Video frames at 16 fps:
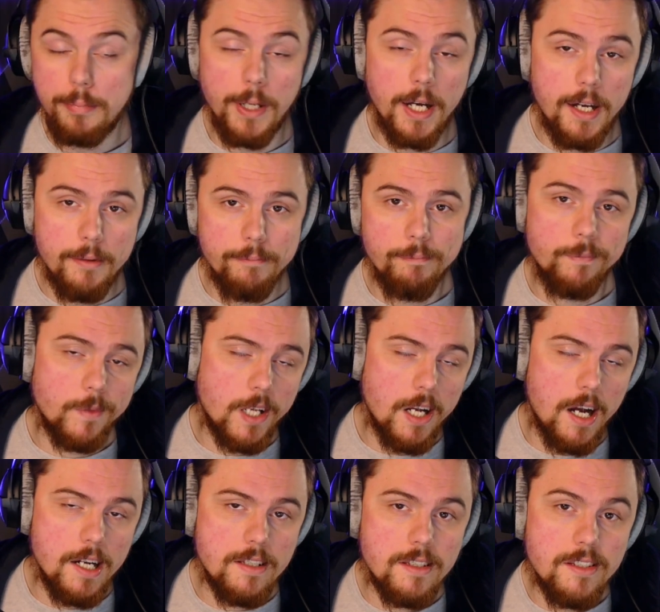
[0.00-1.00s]
But
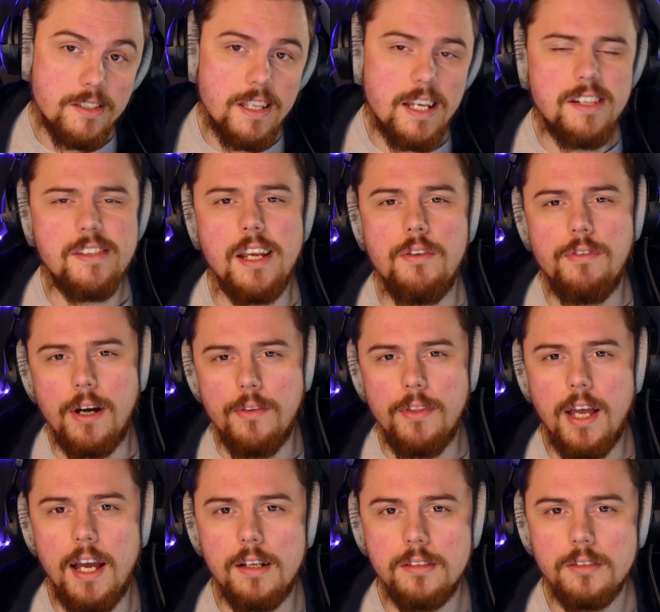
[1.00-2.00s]
guys, stay safe out
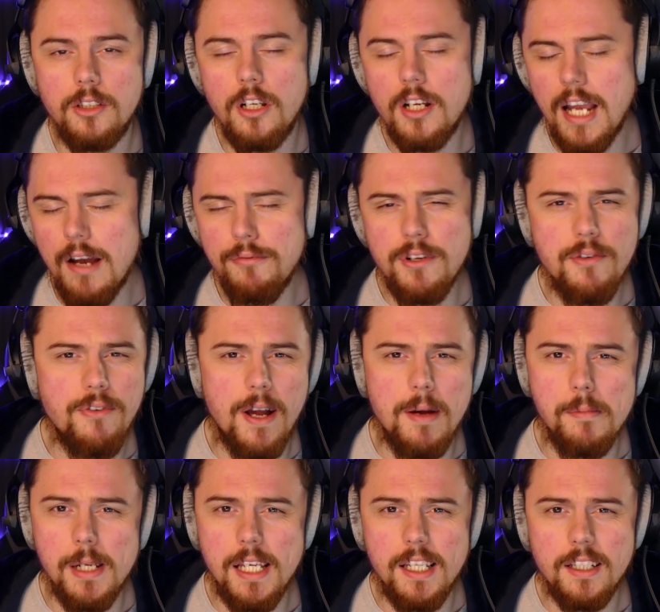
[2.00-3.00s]
there. Look after your
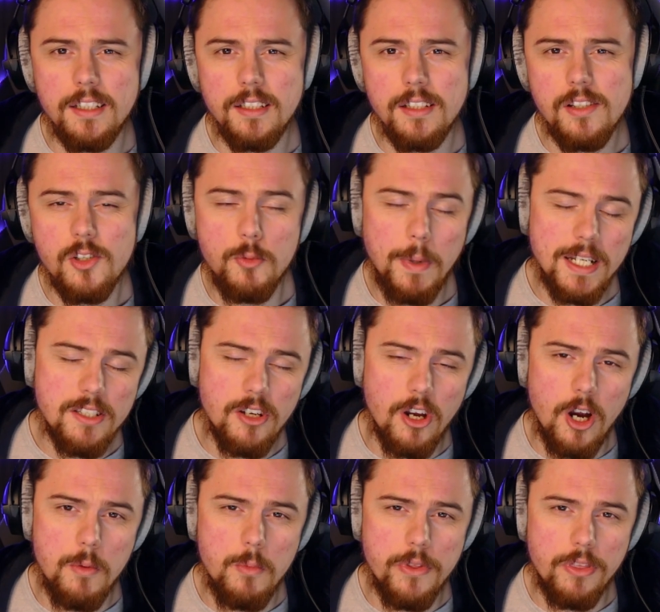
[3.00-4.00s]
family. Spend
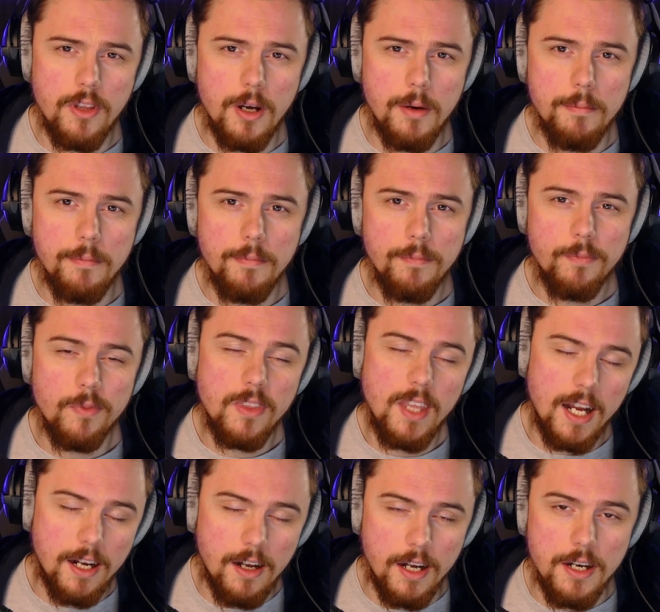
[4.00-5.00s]
time with them.
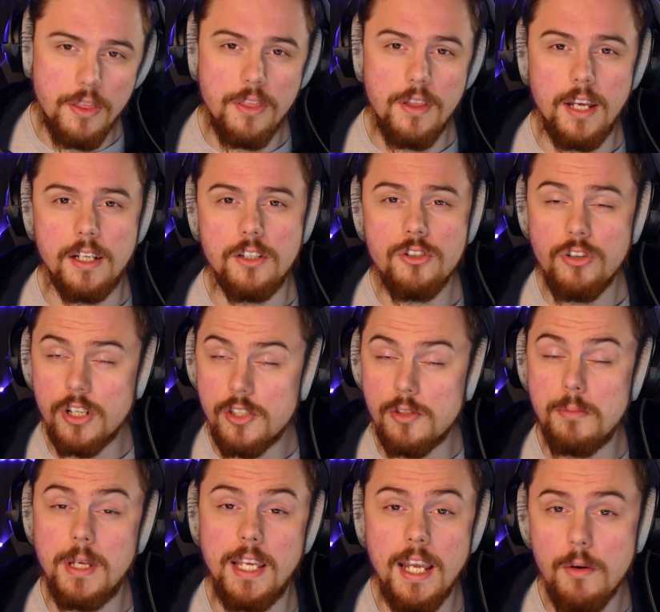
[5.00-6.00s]
That kind of thing.
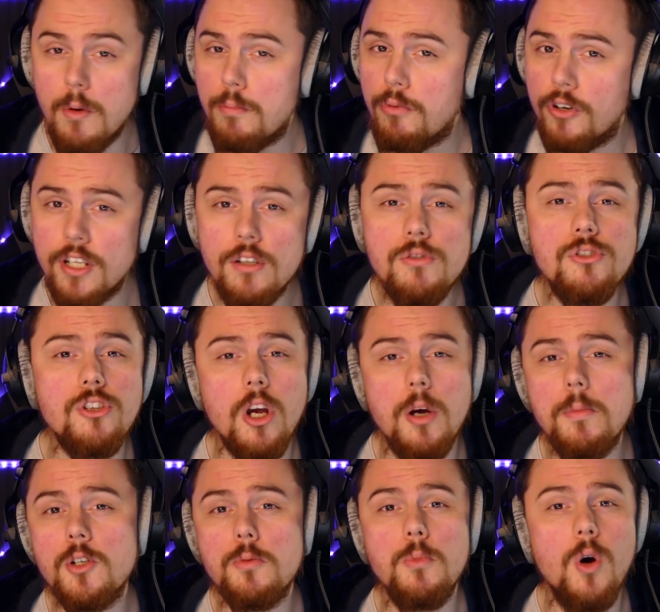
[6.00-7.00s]
Trust me, it will bring you so
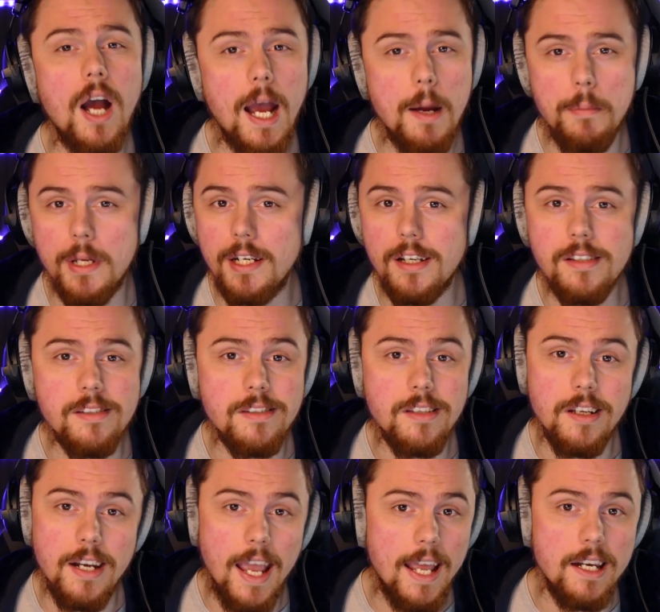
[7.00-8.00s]
much more happiness
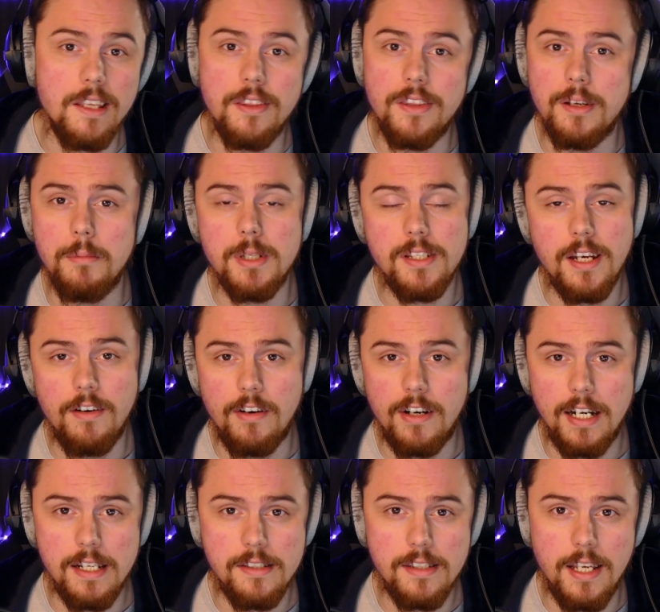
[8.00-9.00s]
than anything
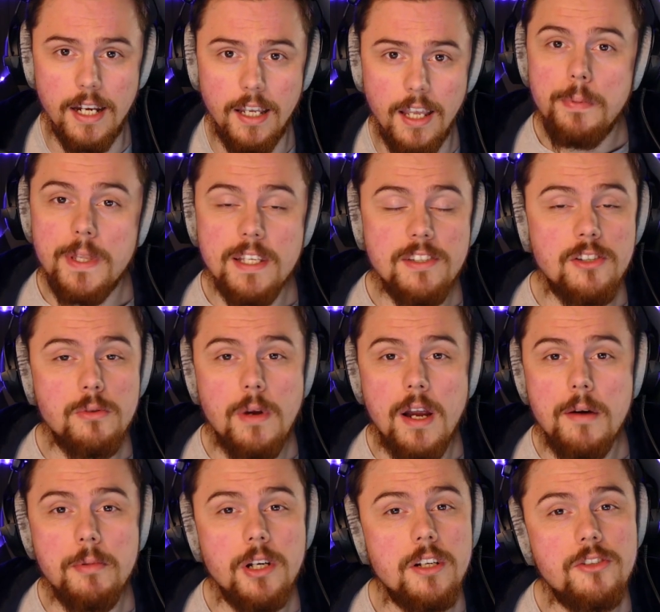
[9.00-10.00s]
materialistic. But this is where
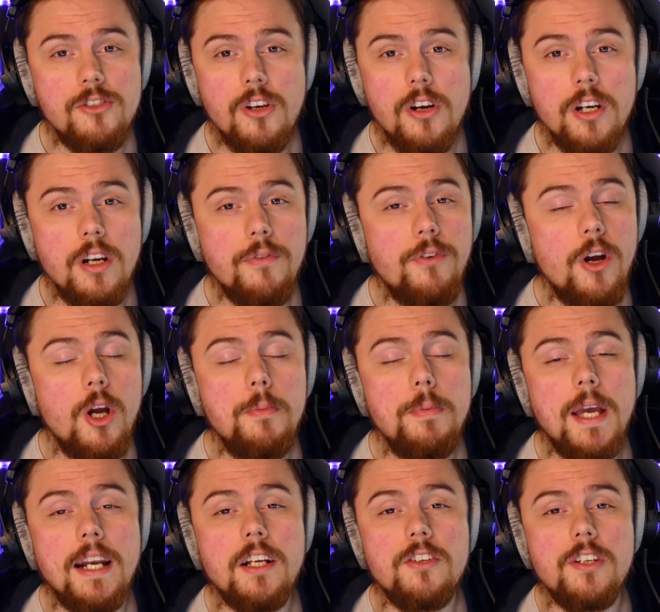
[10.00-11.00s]
I'm going to sign off. I hope
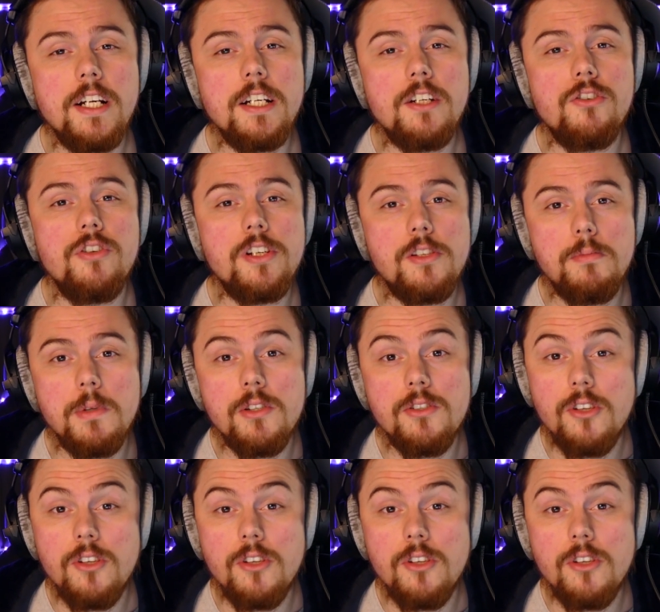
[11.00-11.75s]
you had a great Christmas.